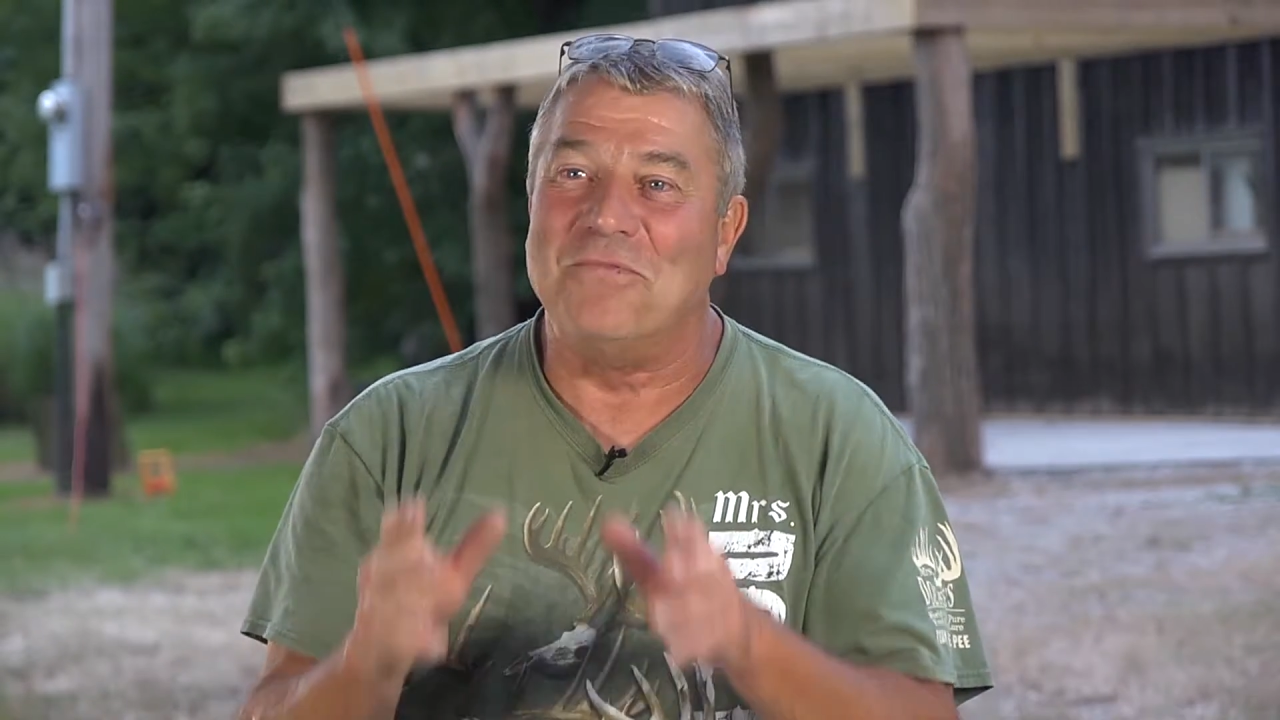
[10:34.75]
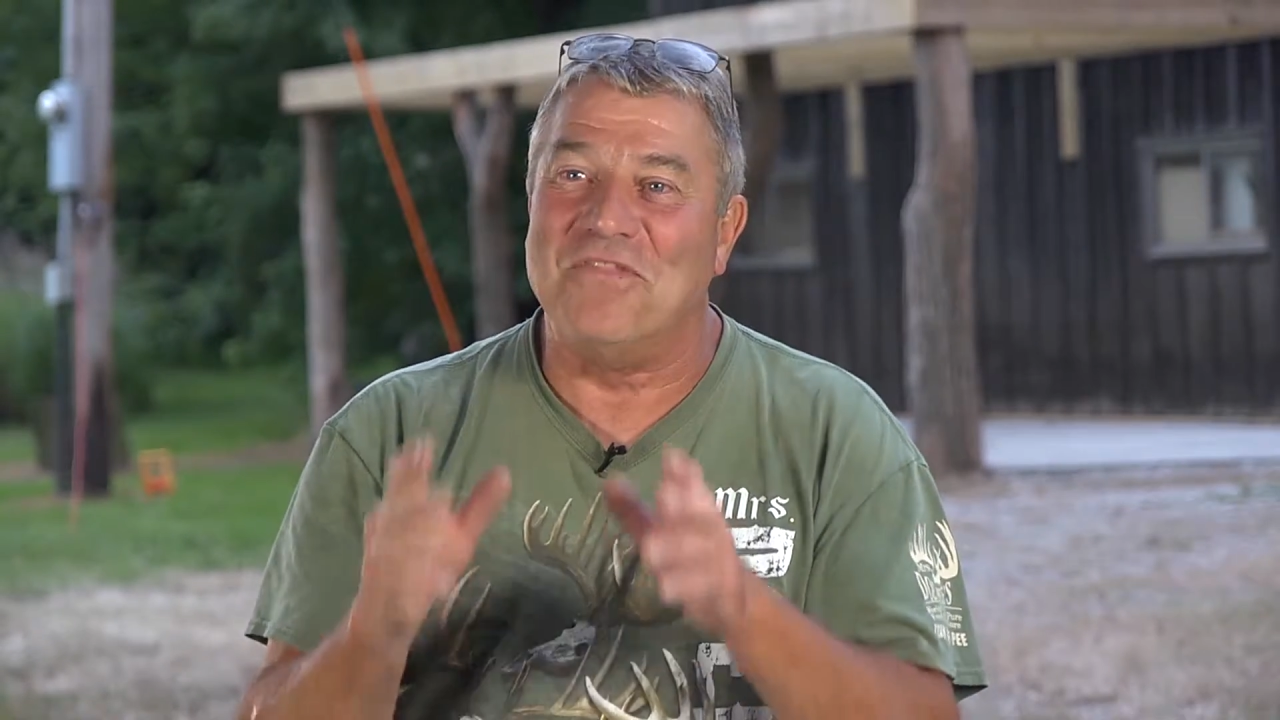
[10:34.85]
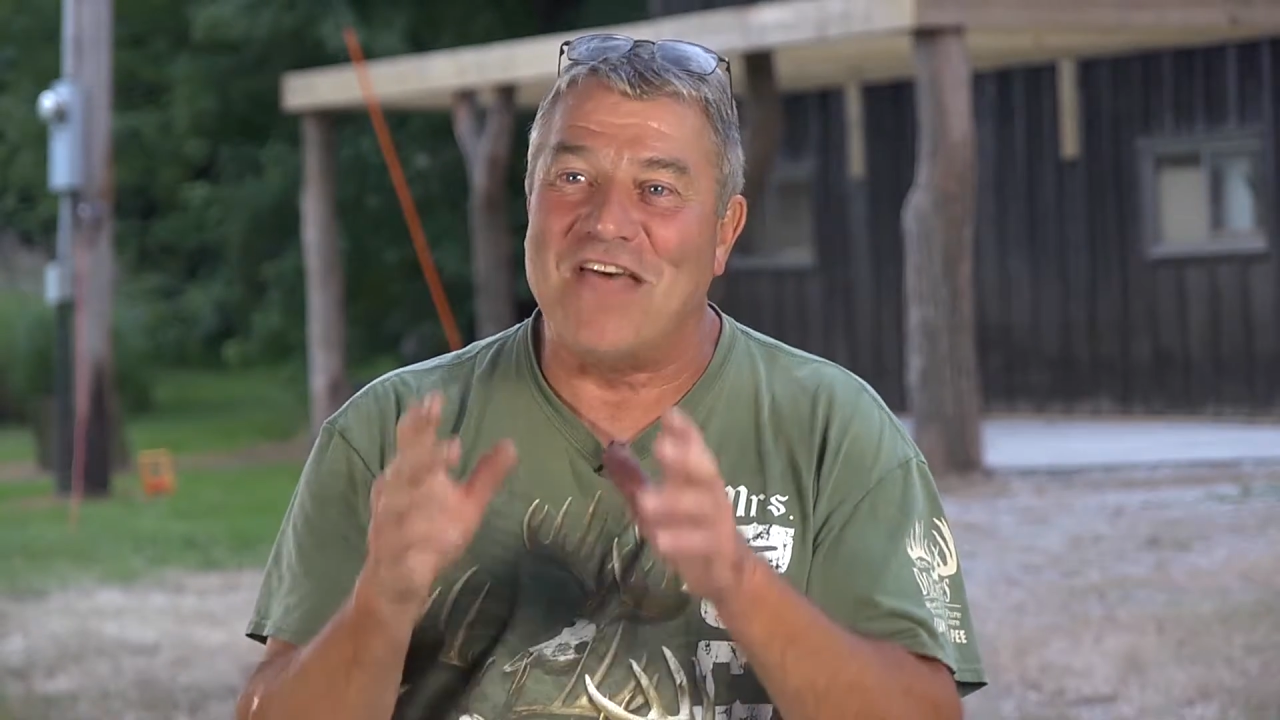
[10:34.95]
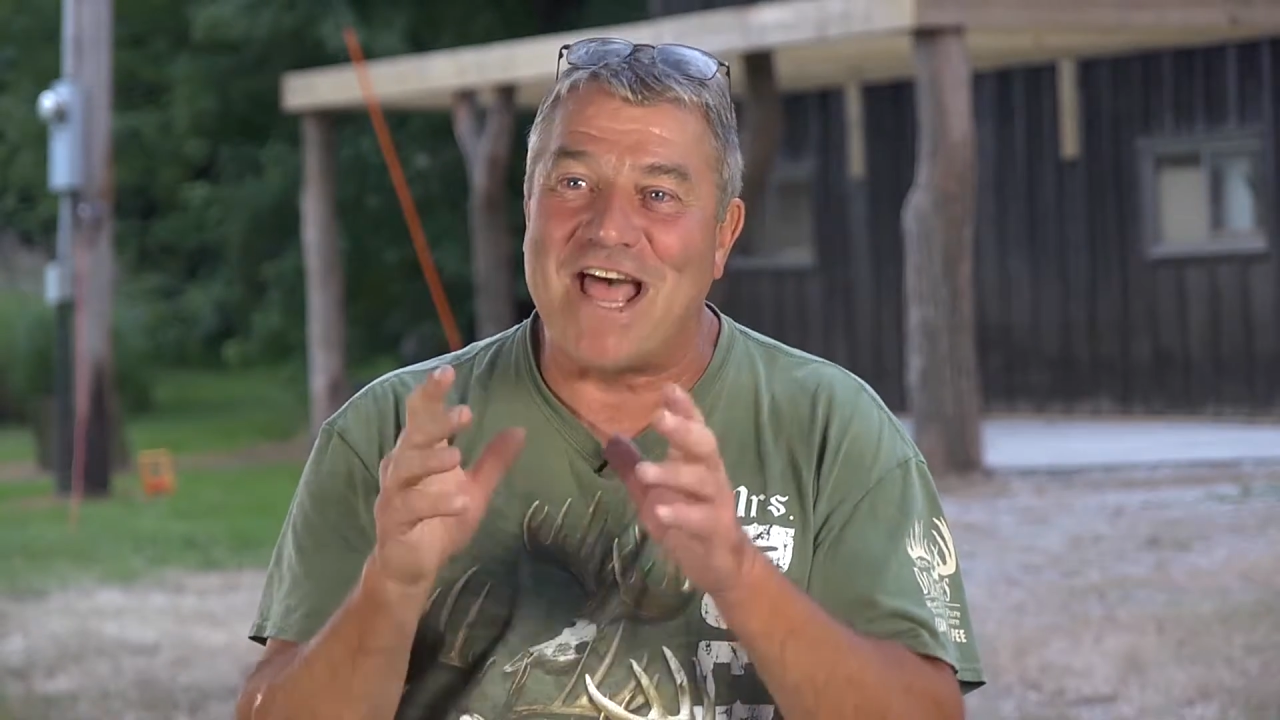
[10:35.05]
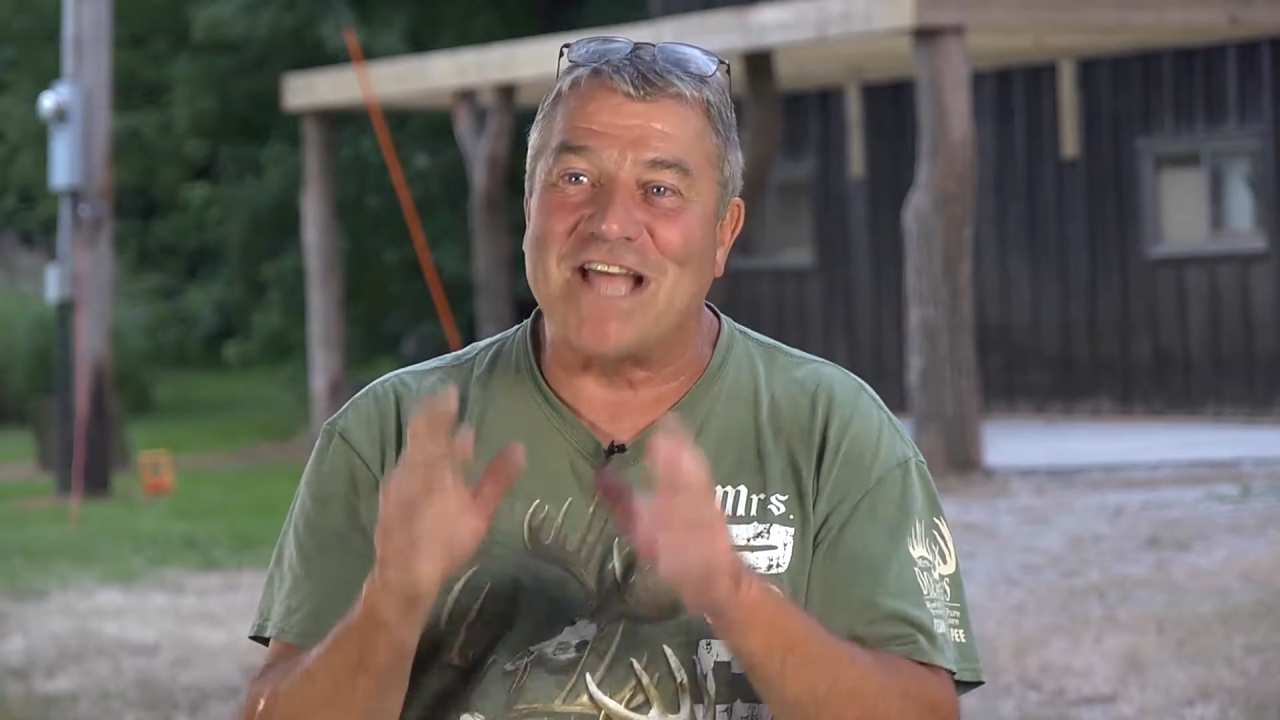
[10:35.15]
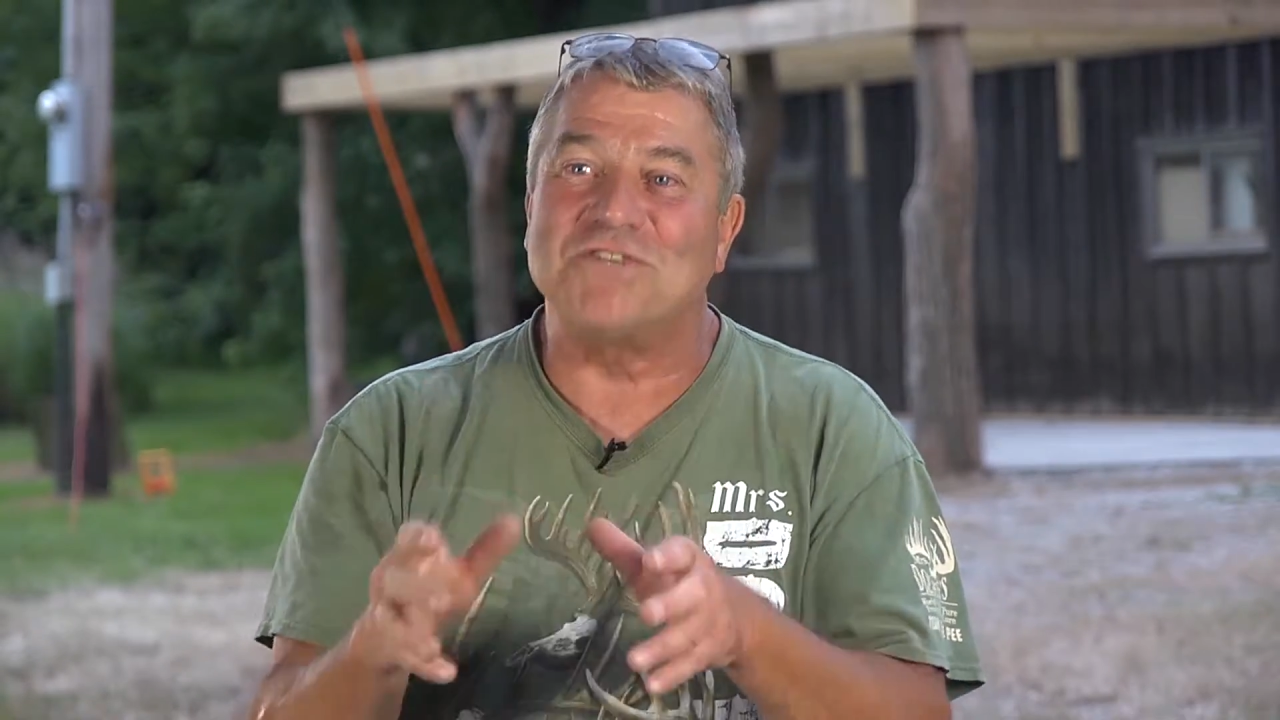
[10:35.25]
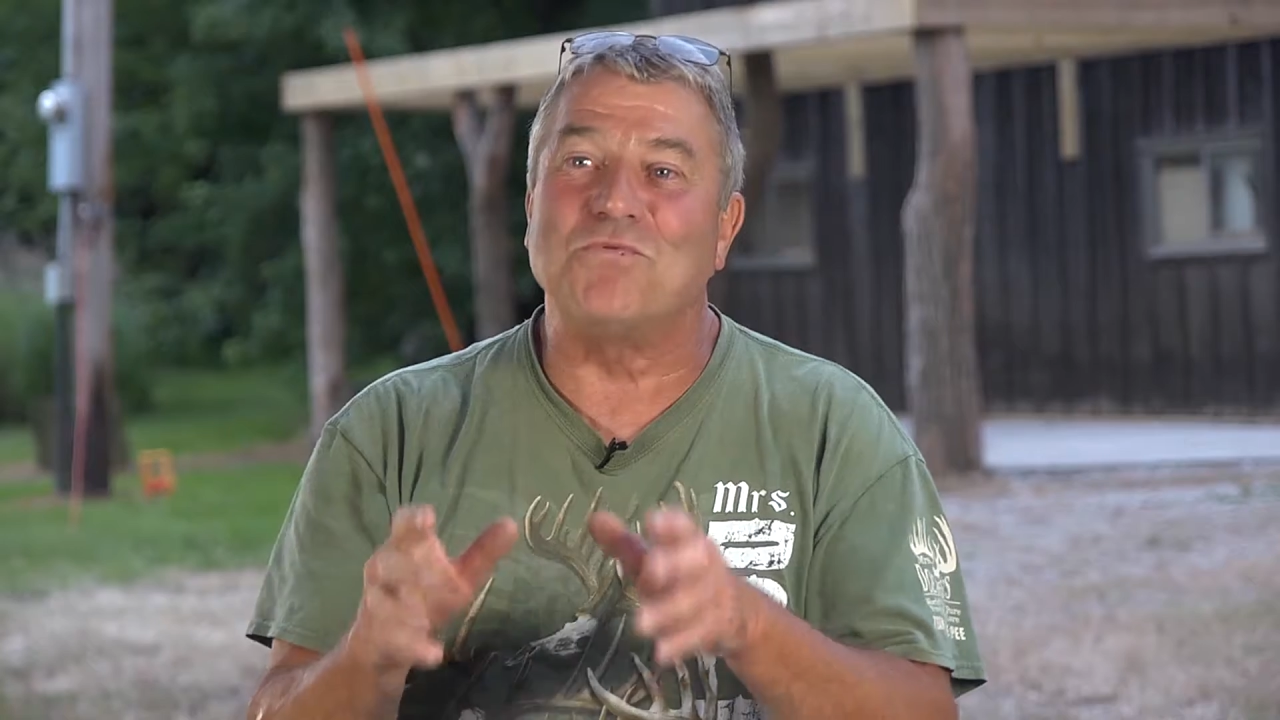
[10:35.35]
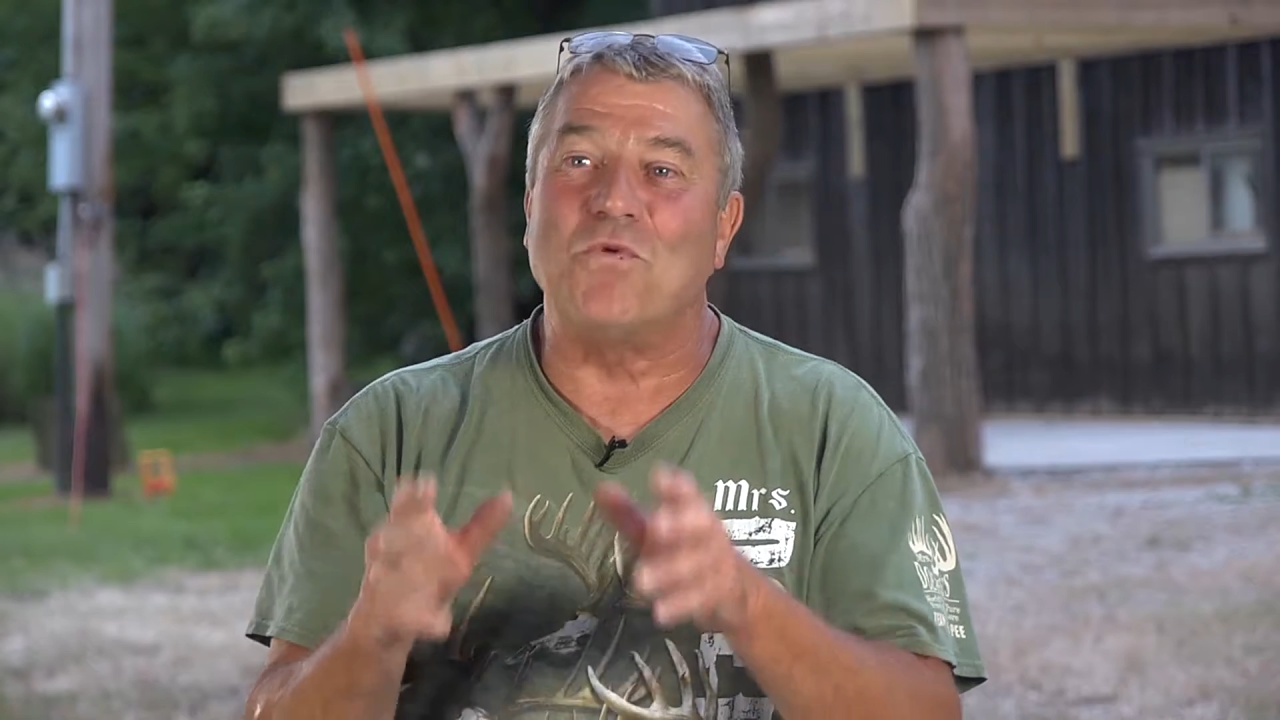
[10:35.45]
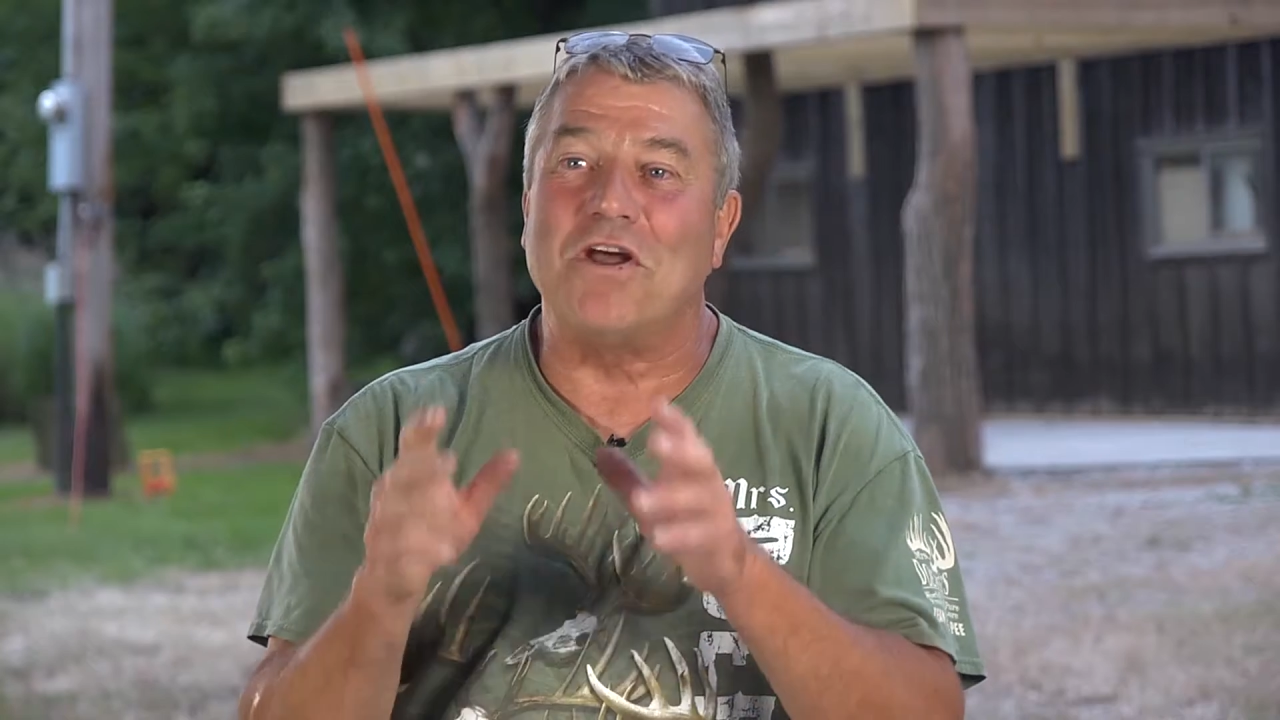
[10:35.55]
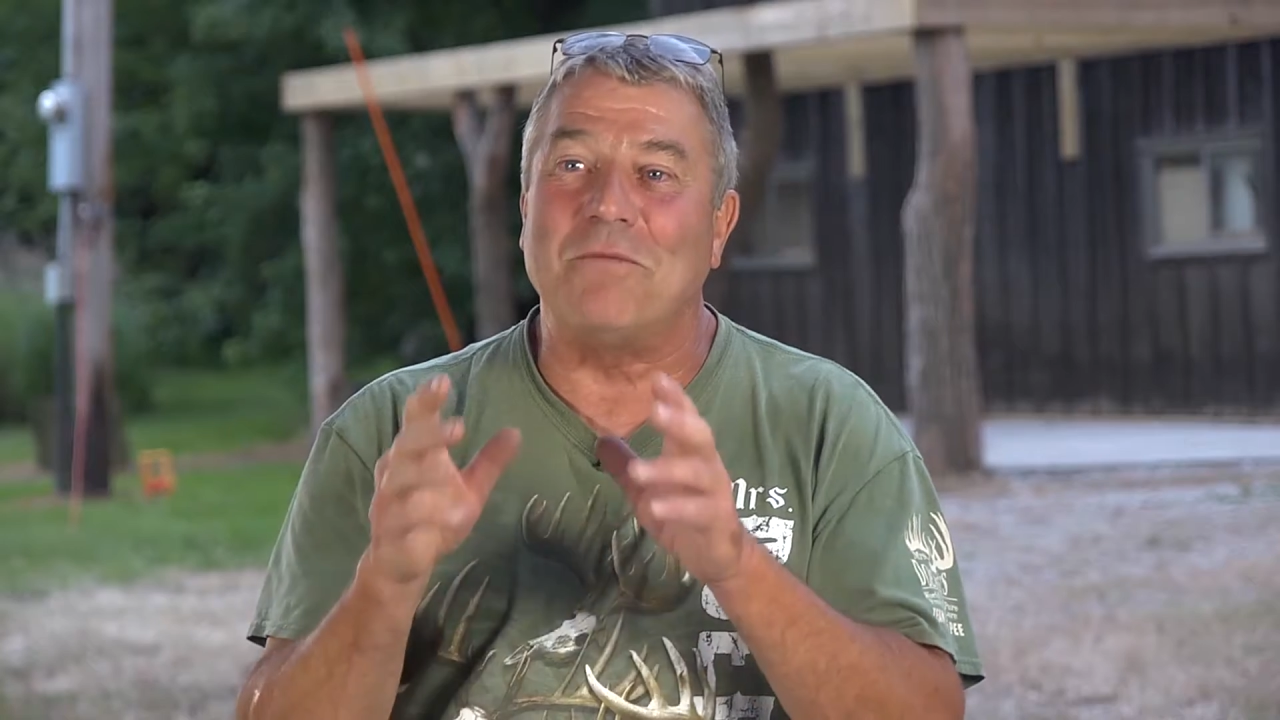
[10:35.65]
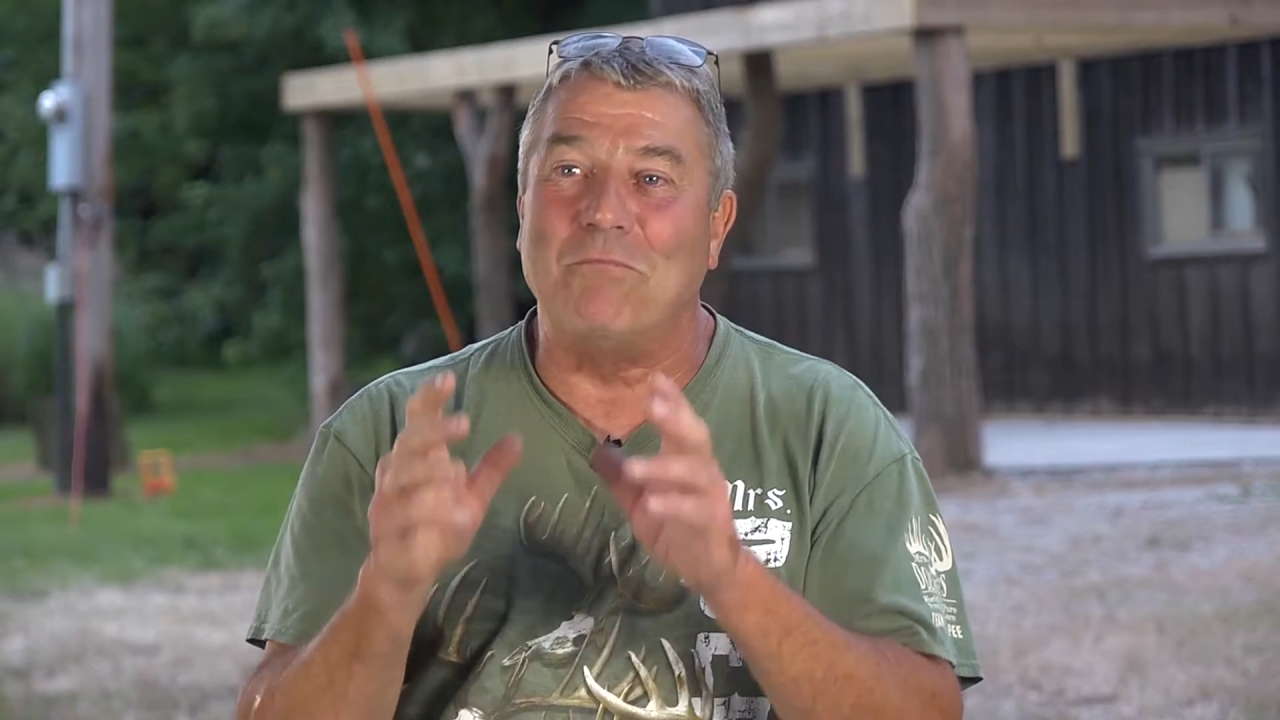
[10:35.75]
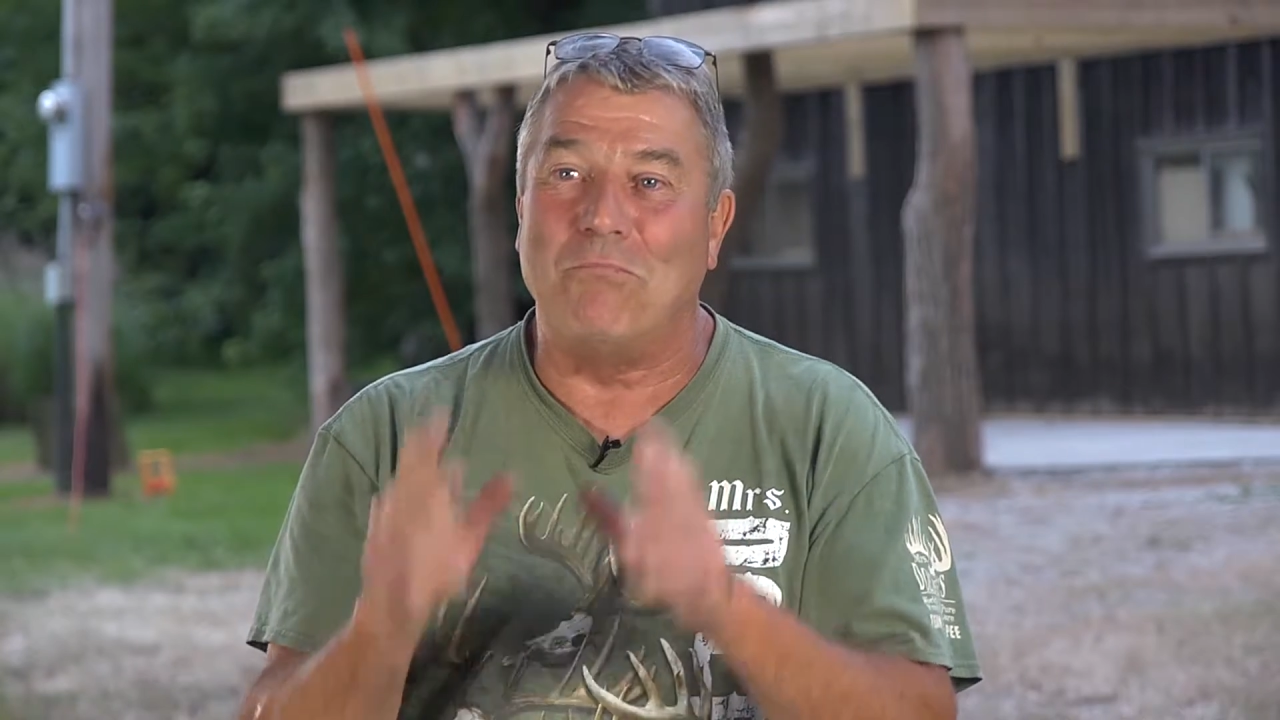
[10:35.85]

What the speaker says: that's what